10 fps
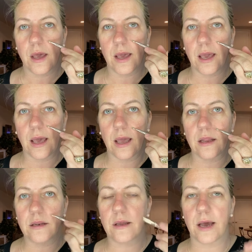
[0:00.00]

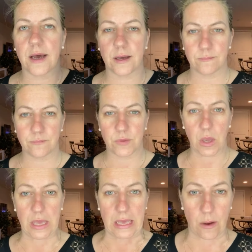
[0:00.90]
And
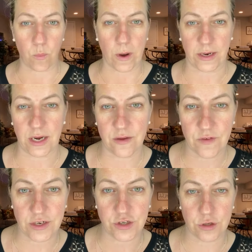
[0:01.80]
when and if
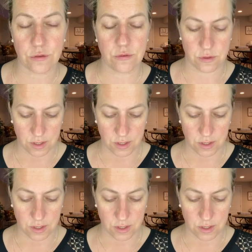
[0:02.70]
I do,